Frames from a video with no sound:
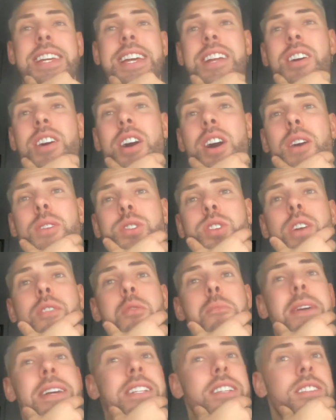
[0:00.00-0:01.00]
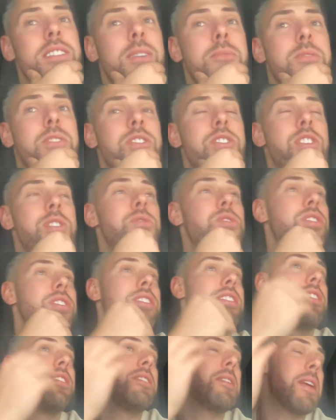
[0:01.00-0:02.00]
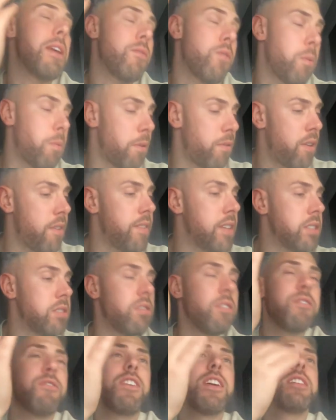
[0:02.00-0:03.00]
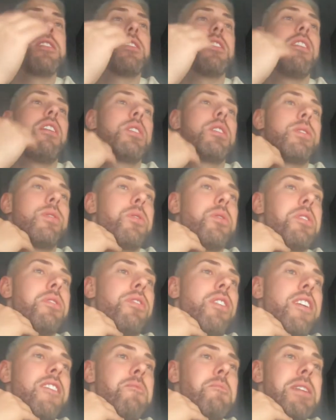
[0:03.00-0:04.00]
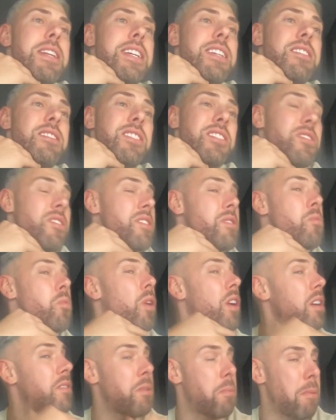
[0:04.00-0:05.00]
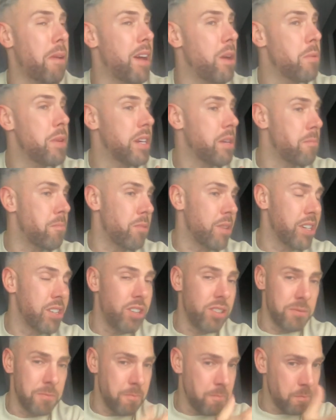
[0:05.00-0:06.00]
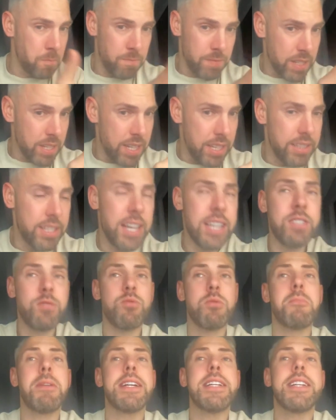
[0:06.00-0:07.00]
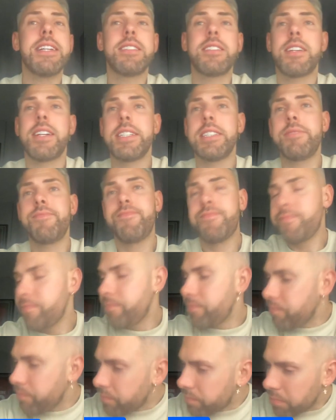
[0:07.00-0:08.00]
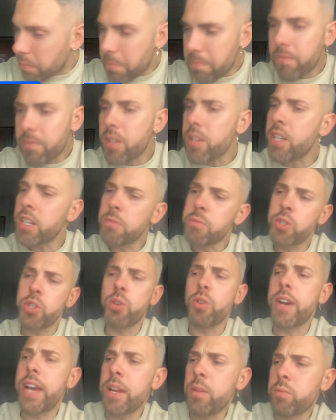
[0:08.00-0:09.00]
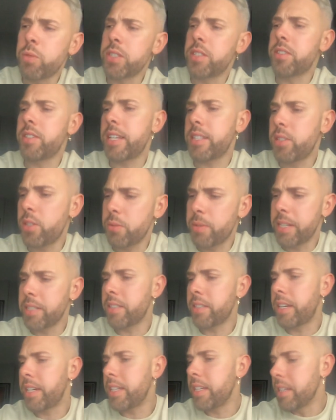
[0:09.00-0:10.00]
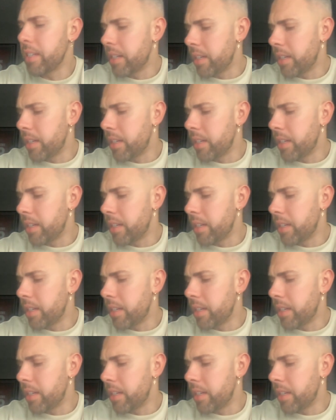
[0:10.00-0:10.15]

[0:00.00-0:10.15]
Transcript: And at half time, we make the substitution. And if Obafemi's not fit to last 45 minutes, there's only one other player we can bring on, and that is Romain Esse. And I'm sure Edward said to Esse,